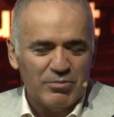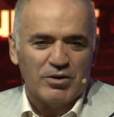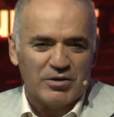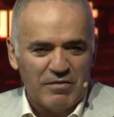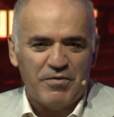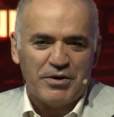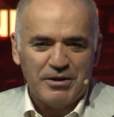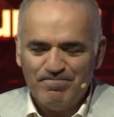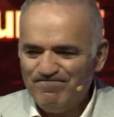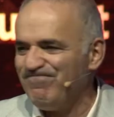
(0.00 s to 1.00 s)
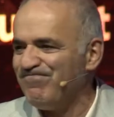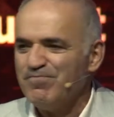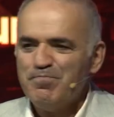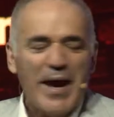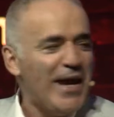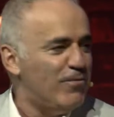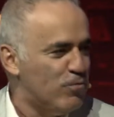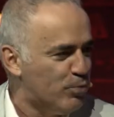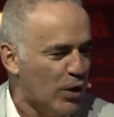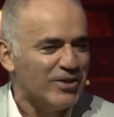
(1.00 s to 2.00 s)
a very painful
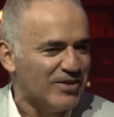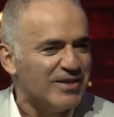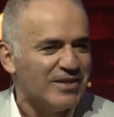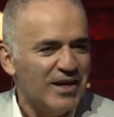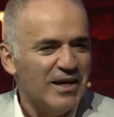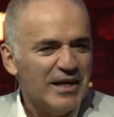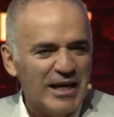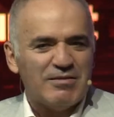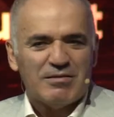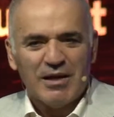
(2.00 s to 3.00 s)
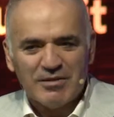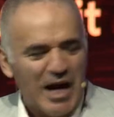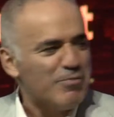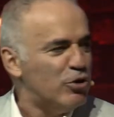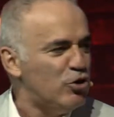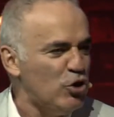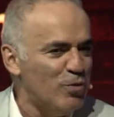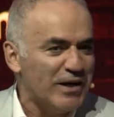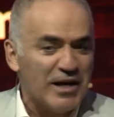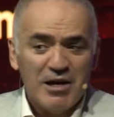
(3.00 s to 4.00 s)
process. It's
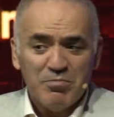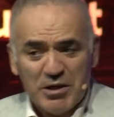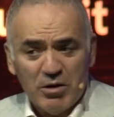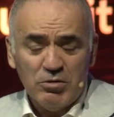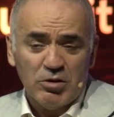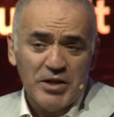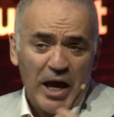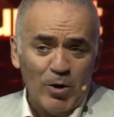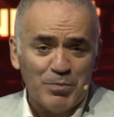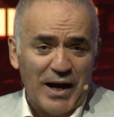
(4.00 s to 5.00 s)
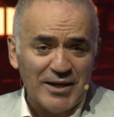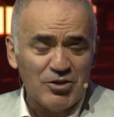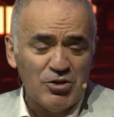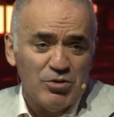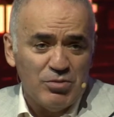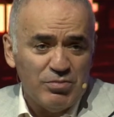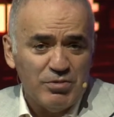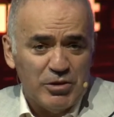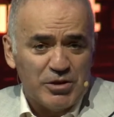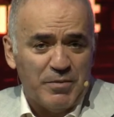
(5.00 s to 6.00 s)
time-consuming, but also it helped us to
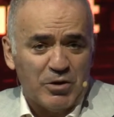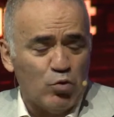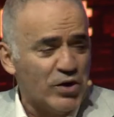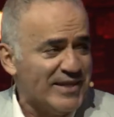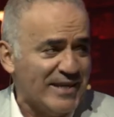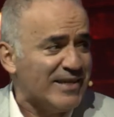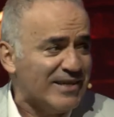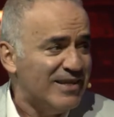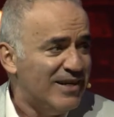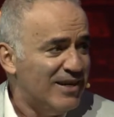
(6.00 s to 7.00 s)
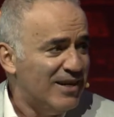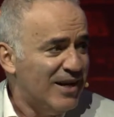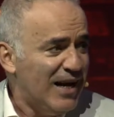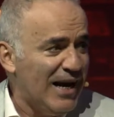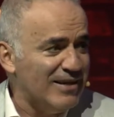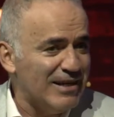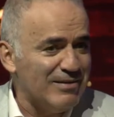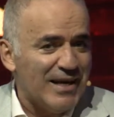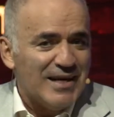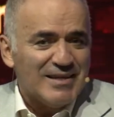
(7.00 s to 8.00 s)
learn about work ethic.
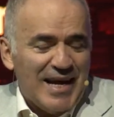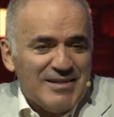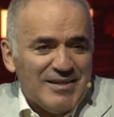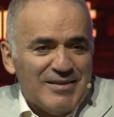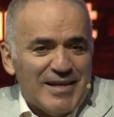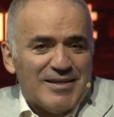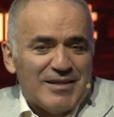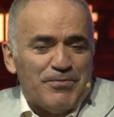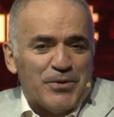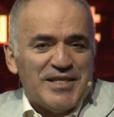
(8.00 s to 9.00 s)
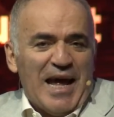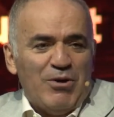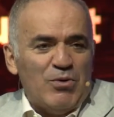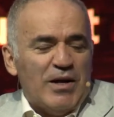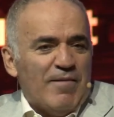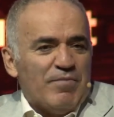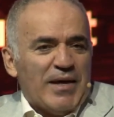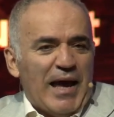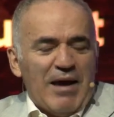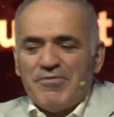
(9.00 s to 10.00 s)
And that's, you know, that's the difference. Now,
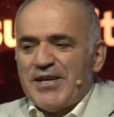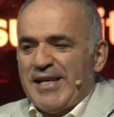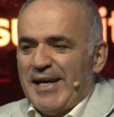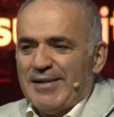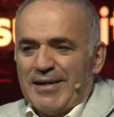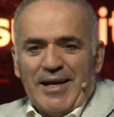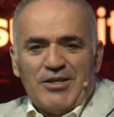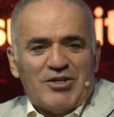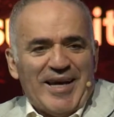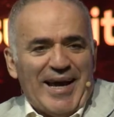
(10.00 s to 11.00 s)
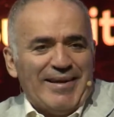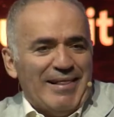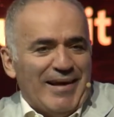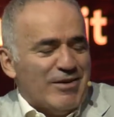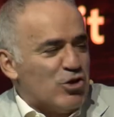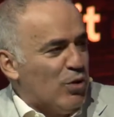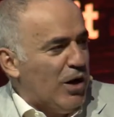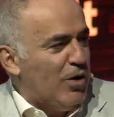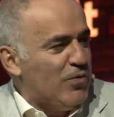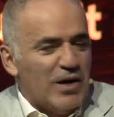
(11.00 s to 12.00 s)
every kid at age 10, 11,
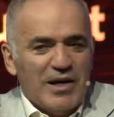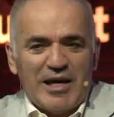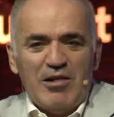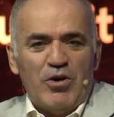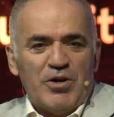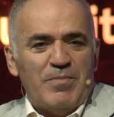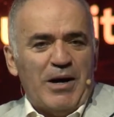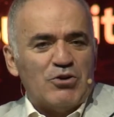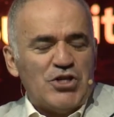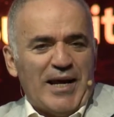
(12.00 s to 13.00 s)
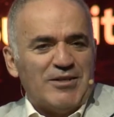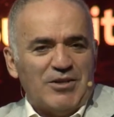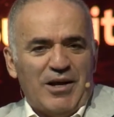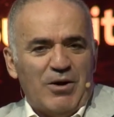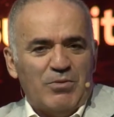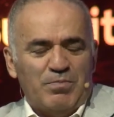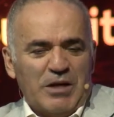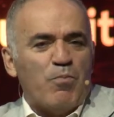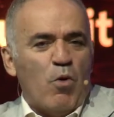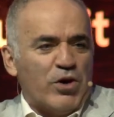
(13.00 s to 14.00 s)
12 can learn about chess, you know,
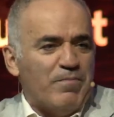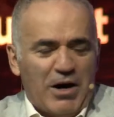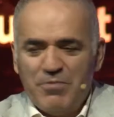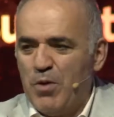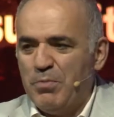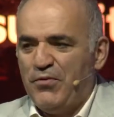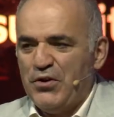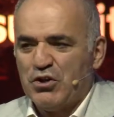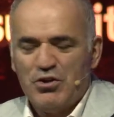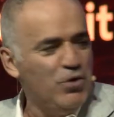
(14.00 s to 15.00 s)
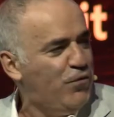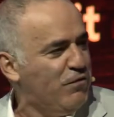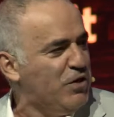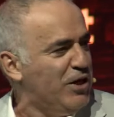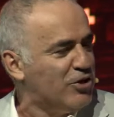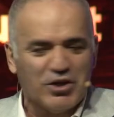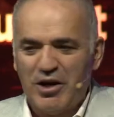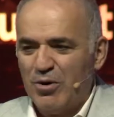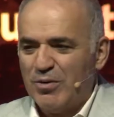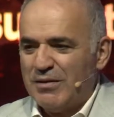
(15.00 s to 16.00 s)
much more about Bobby Fischer knew 50 years
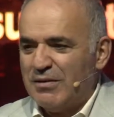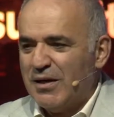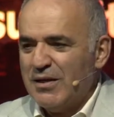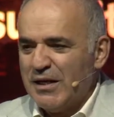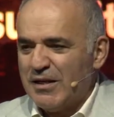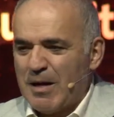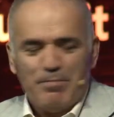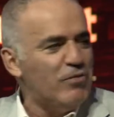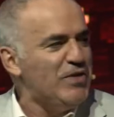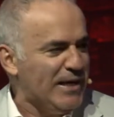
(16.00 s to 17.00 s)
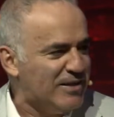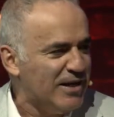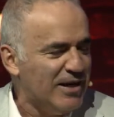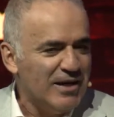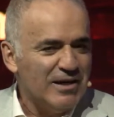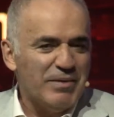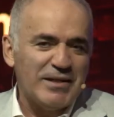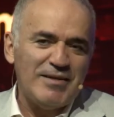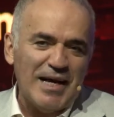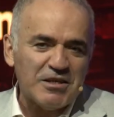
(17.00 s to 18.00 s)
ago in a couple of days. But
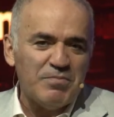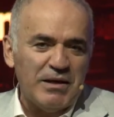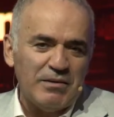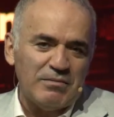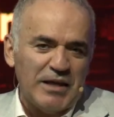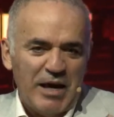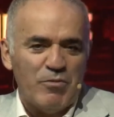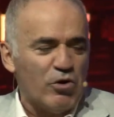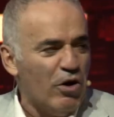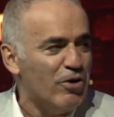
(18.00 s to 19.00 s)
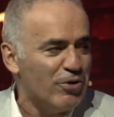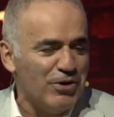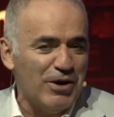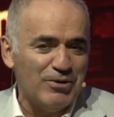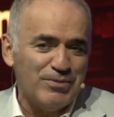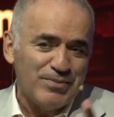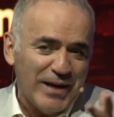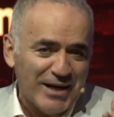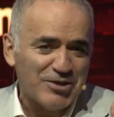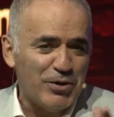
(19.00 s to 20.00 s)
it doesn't mean him or her, you know,
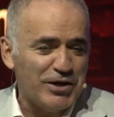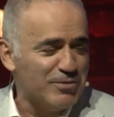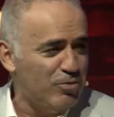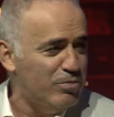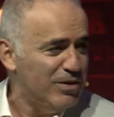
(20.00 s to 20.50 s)
as great as Bobby.